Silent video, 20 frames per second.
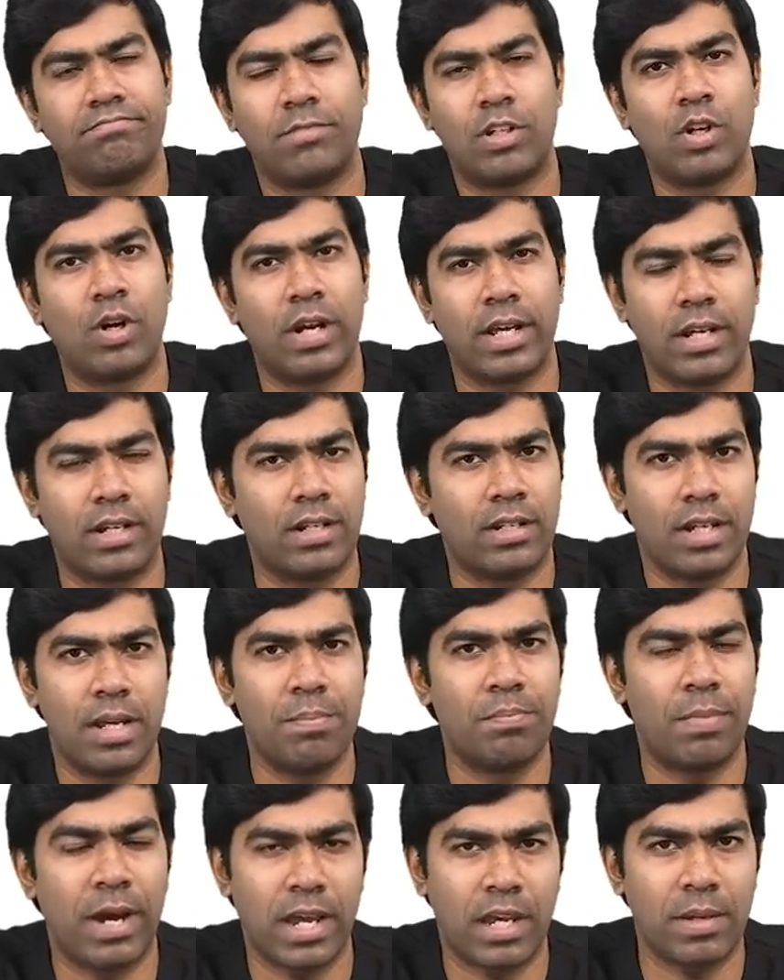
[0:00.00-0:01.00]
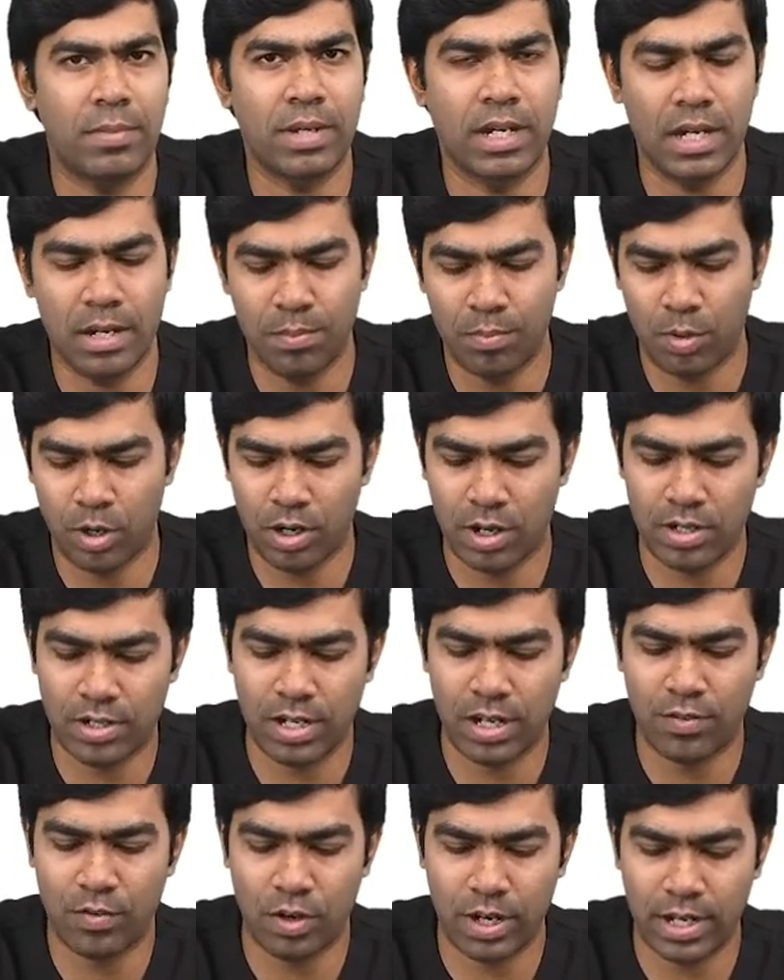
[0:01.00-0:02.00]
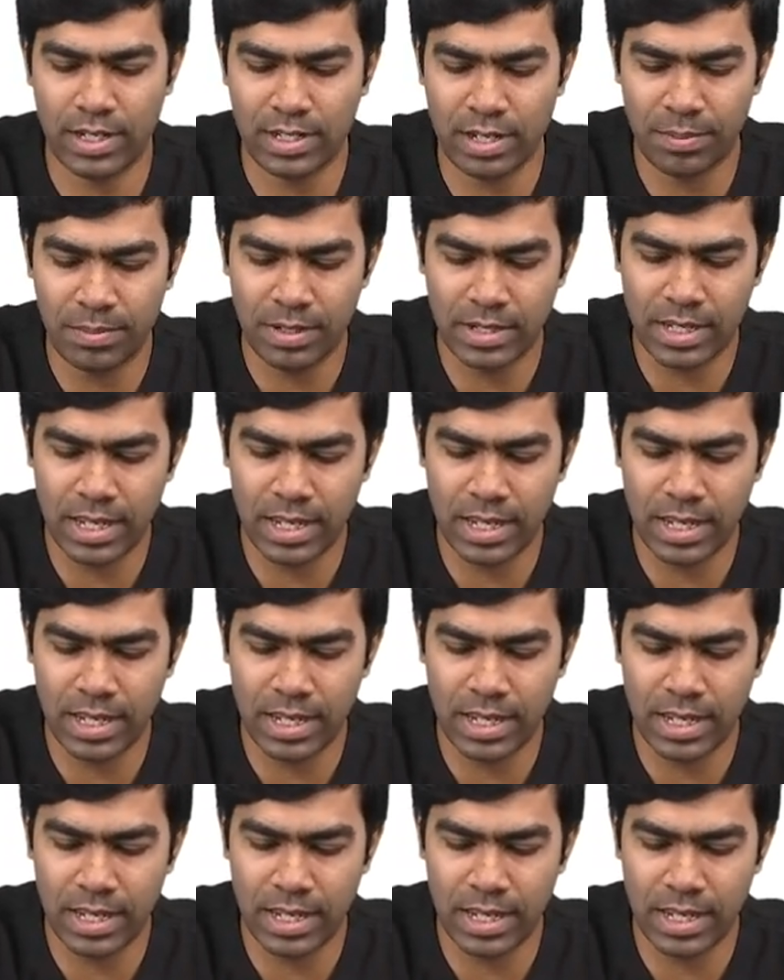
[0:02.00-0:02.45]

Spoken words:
like in biochemical importance. Like for example,